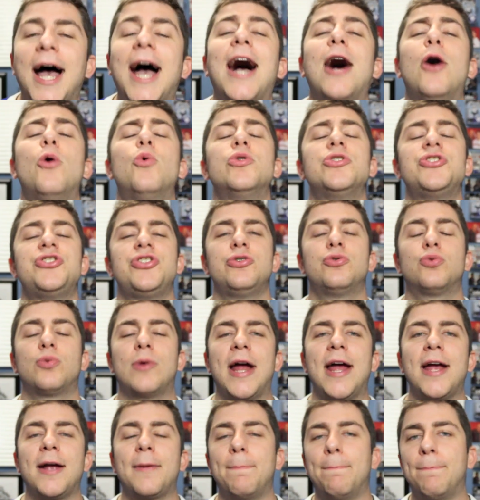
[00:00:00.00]
How would you
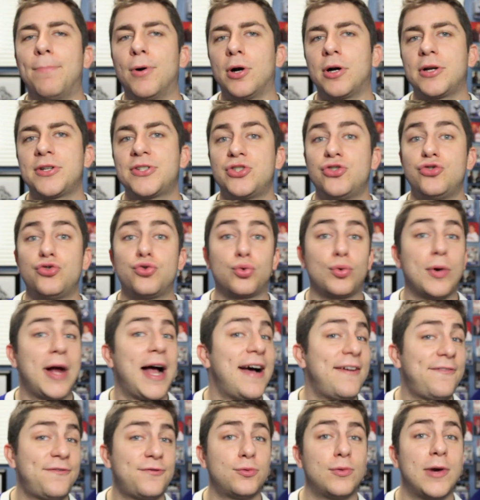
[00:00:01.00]
rank Burke's
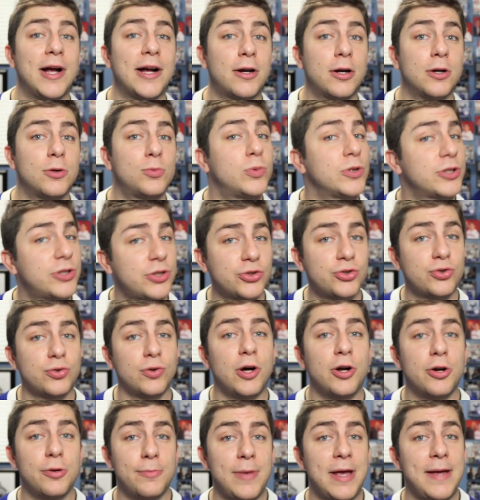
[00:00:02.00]
draft record with the
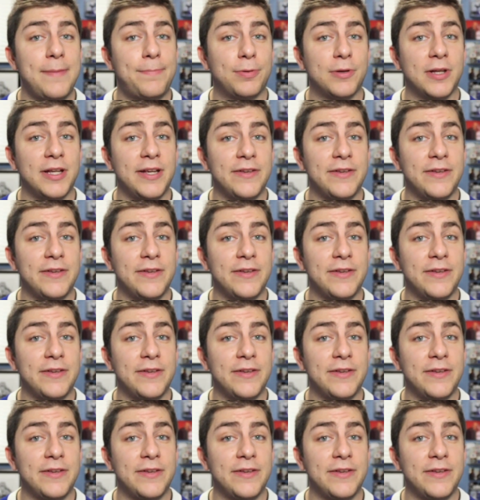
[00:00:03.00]
Toronto Maple